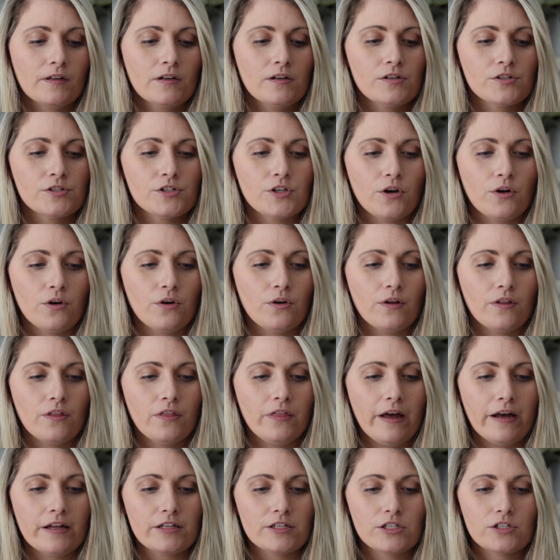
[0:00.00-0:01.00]
So
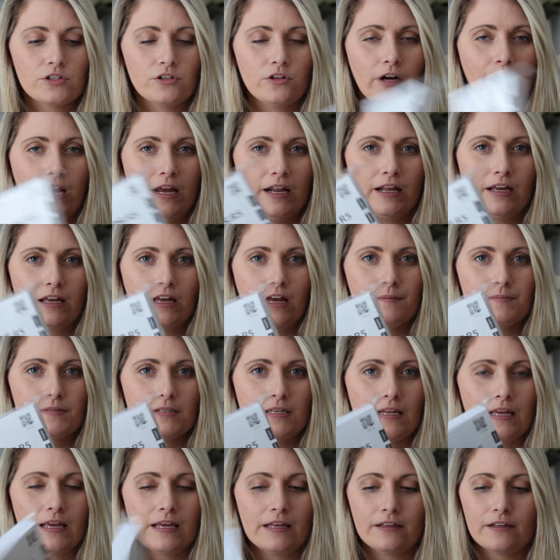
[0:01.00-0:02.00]
that's great. It comes
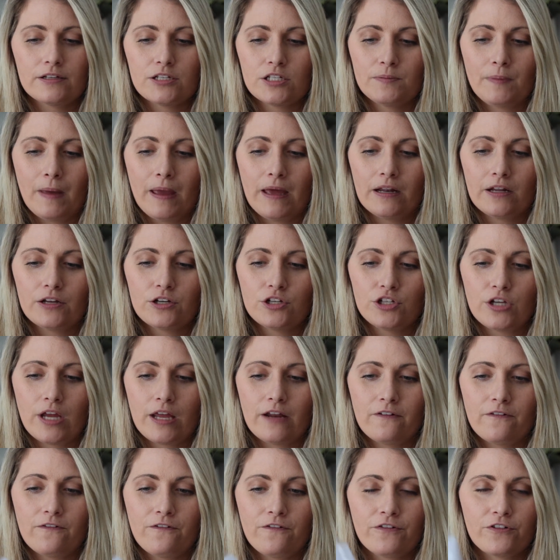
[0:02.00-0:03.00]
in English, Spanish,
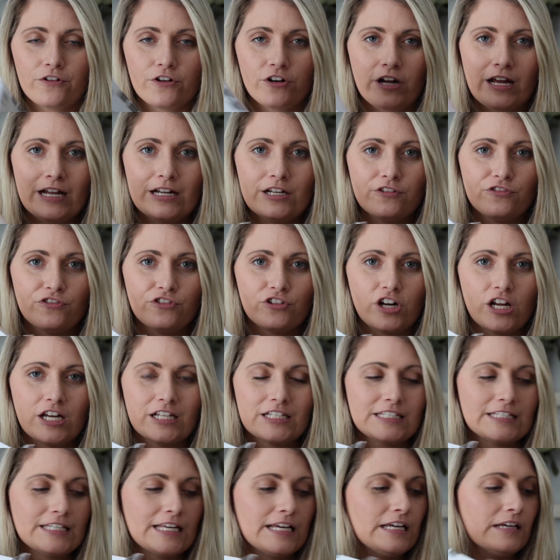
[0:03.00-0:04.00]
and
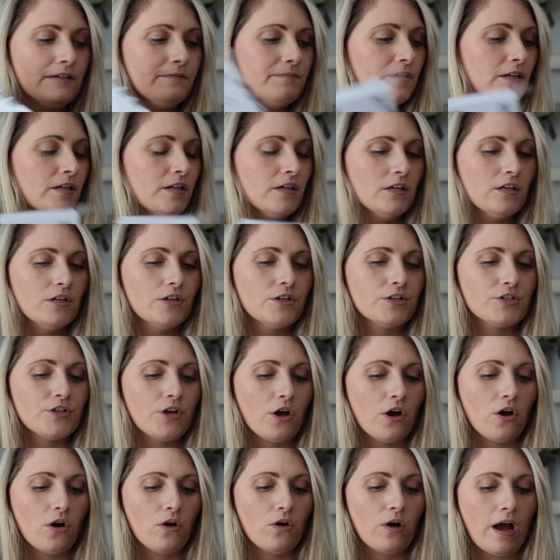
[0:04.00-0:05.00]
Francais.
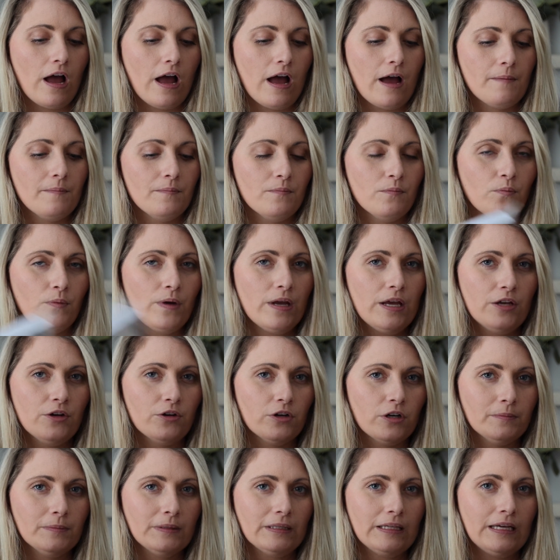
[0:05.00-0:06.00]
So we
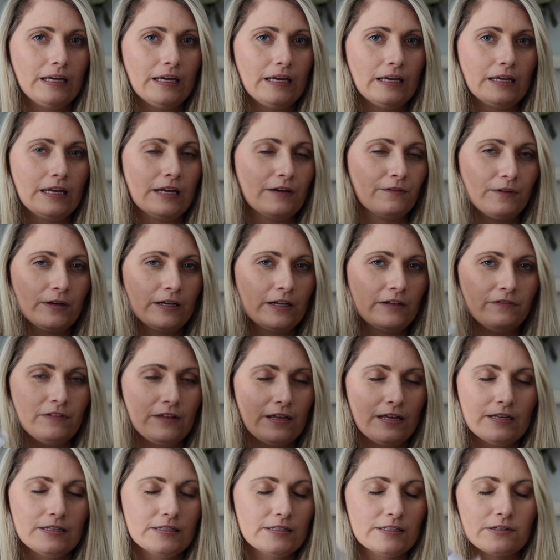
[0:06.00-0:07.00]
normally get rid of
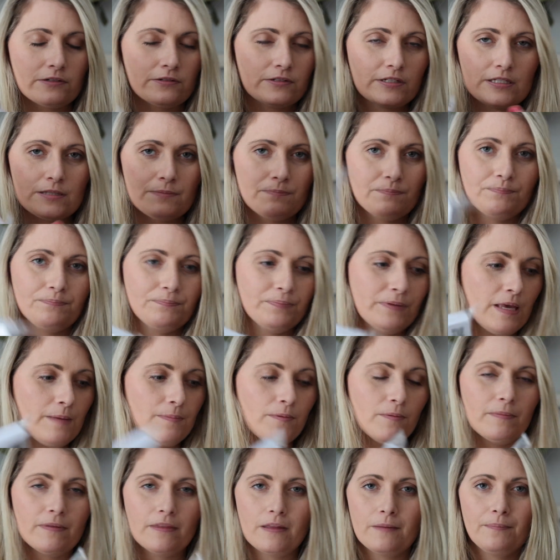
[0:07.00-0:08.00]
these or just keep
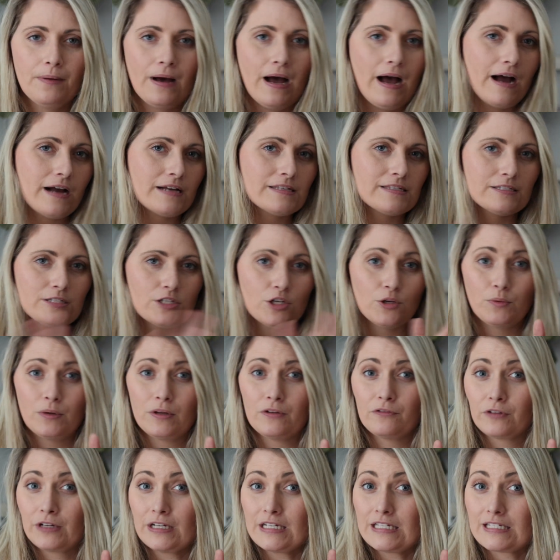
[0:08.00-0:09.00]
them in the box until
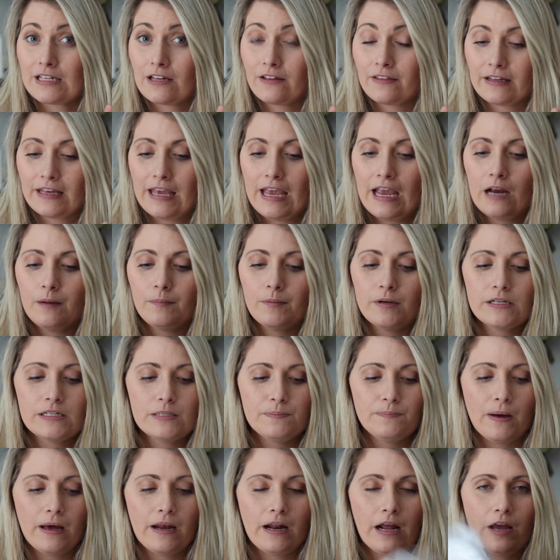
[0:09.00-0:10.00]
we resell the cameras,
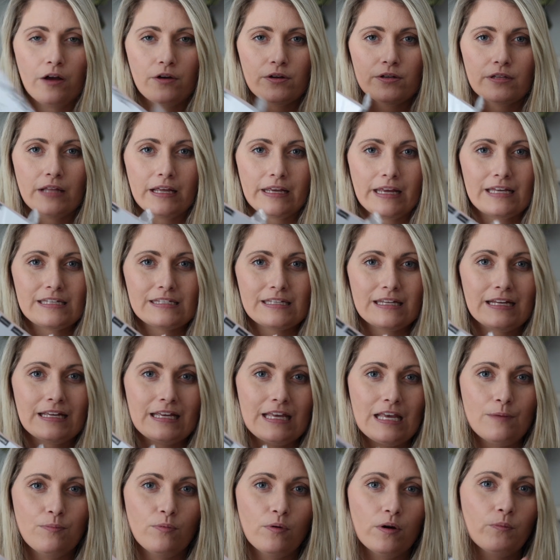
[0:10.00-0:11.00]
but like I said, I
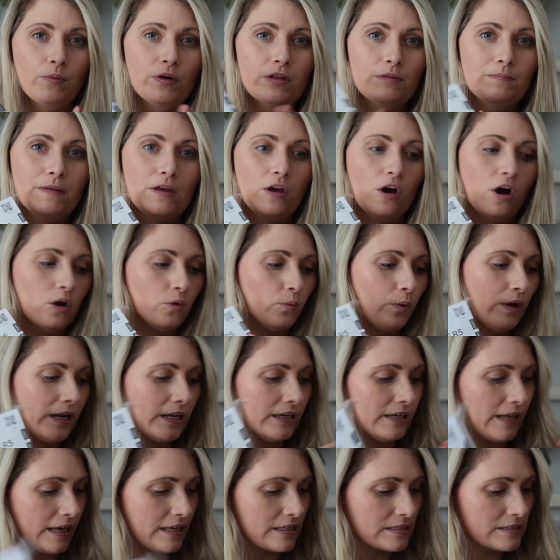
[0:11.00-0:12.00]
keep one with me on
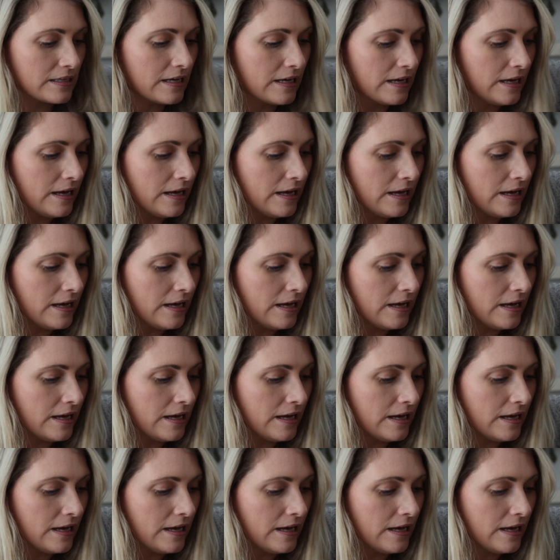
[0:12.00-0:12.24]
wedding days.